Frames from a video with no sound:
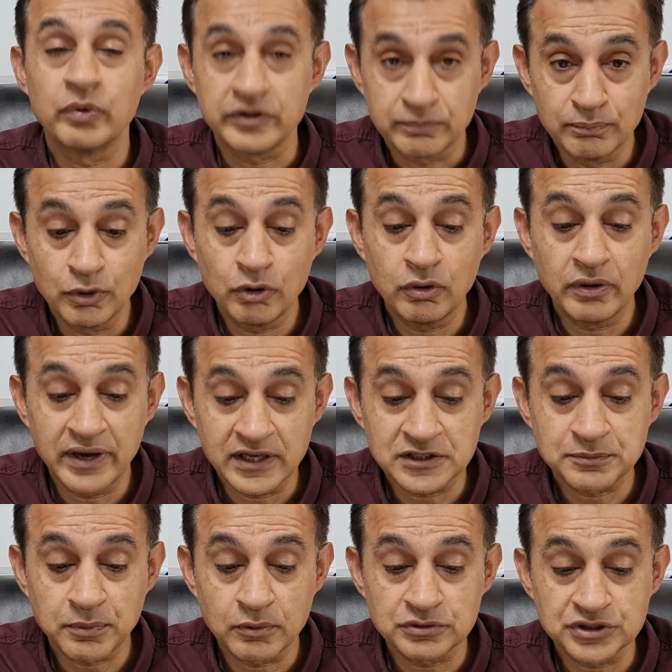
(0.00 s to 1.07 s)
with more
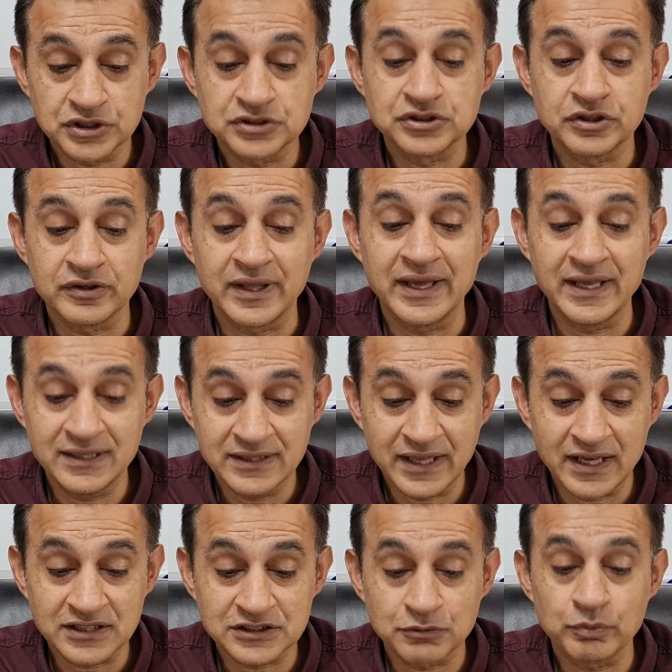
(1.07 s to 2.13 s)
exposure to the
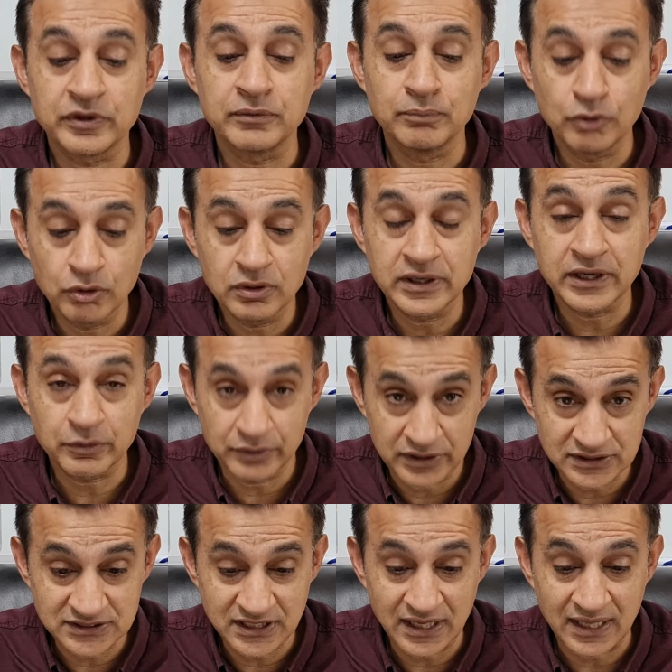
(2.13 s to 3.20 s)
index, with more
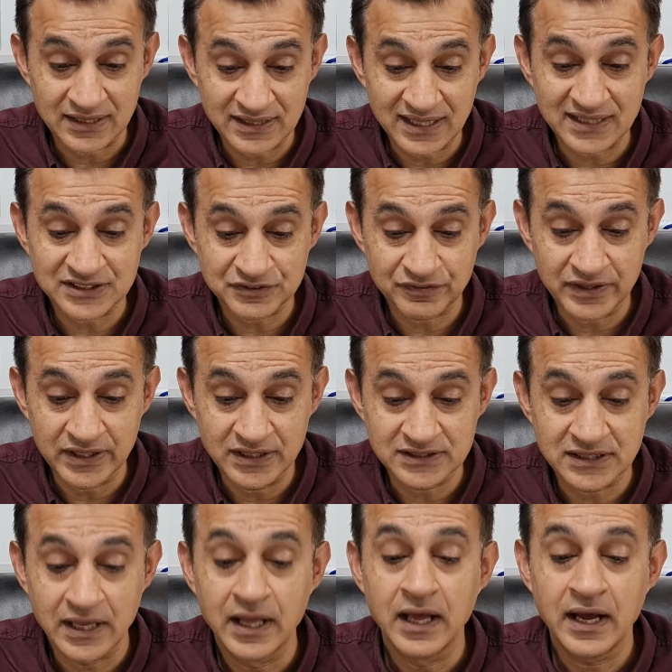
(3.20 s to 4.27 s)
liquidity and less
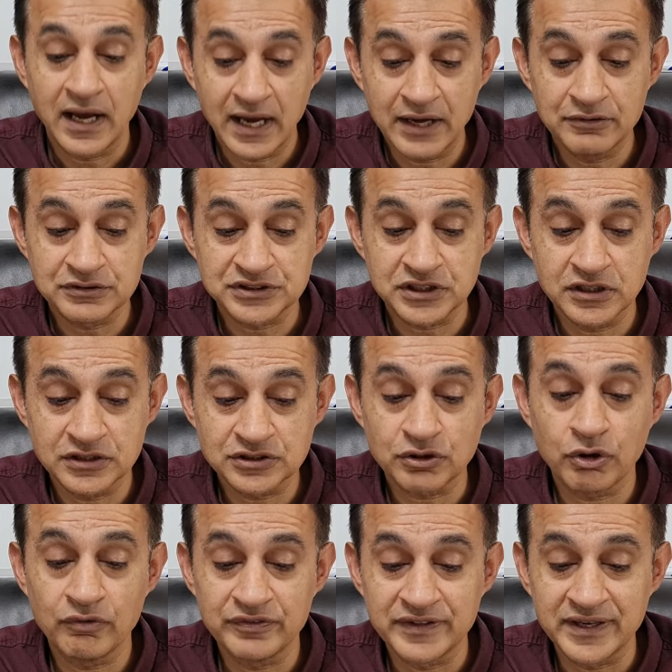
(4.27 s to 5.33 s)
fees, high
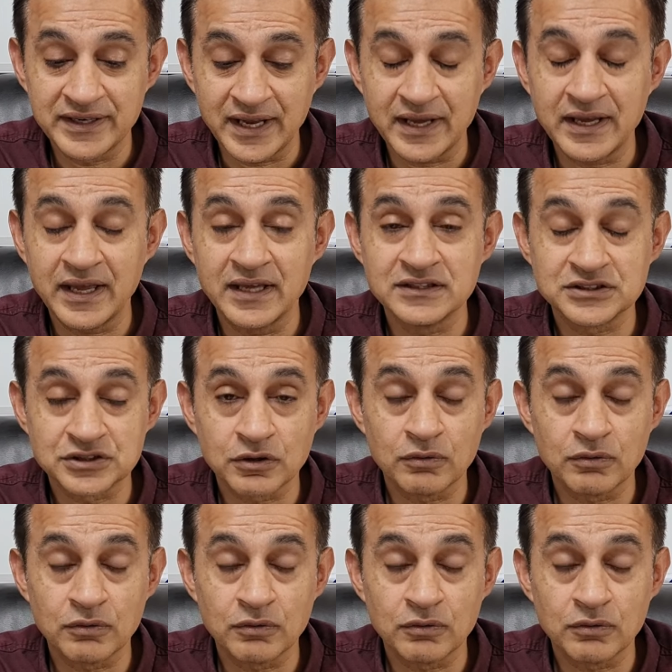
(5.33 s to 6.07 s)
returns over the decade.